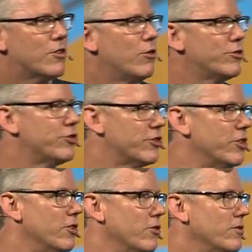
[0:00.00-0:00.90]
culture
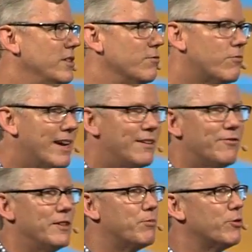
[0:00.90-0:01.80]
code, you've read it,
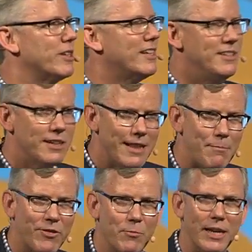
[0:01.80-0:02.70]
flipped through it, can you
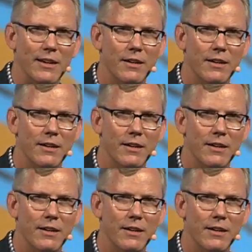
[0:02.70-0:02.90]
clap for me?